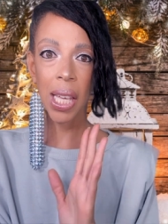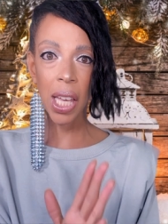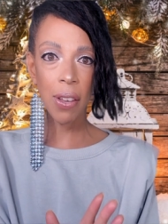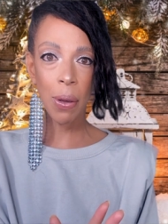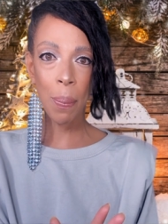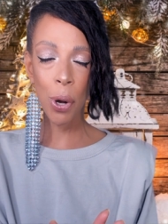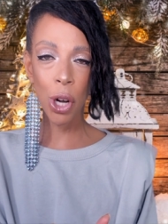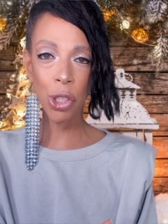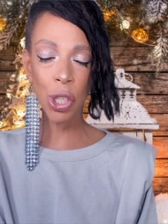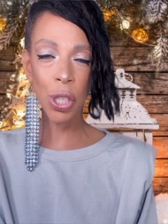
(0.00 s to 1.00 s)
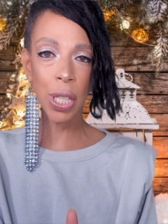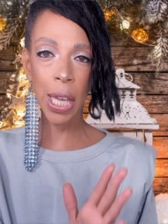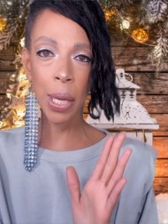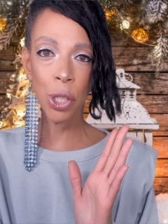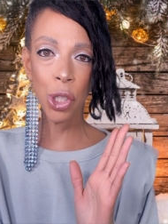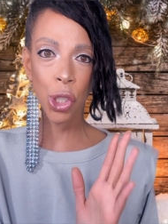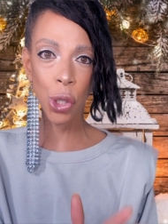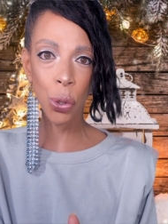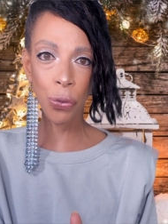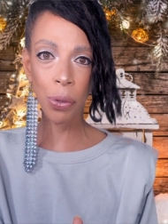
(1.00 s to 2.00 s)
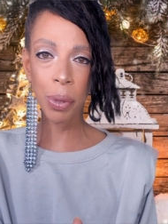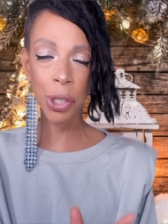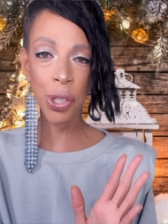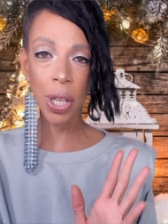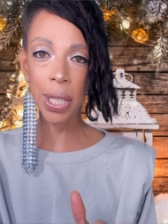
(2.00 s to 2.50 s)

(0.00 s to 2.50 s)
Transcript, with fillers: even purchased a shoe from there,